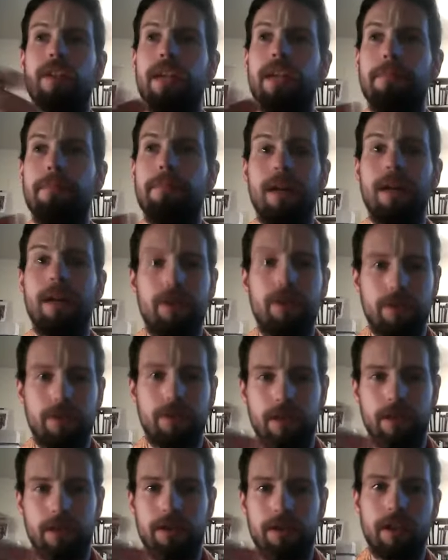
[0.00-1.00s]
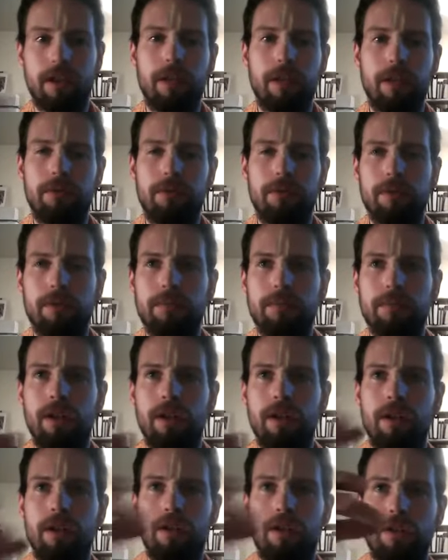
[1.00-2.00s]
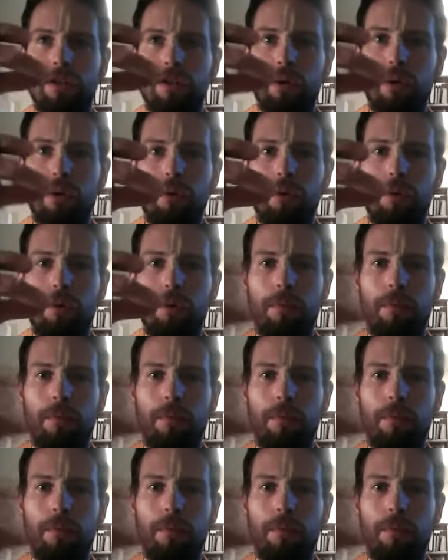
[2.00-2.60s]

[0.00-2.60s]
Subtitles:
name bondage eventually comes from. So,